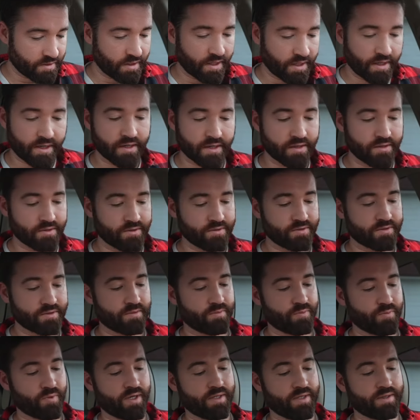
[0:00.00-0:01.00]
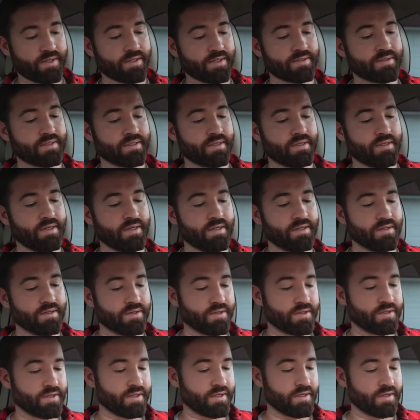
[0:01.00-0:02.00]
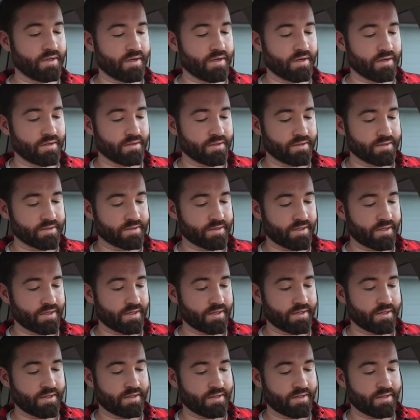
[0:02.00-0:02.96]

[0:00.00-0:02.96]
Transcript: I gotta lose some weight. That's the key to looking young, it looks like.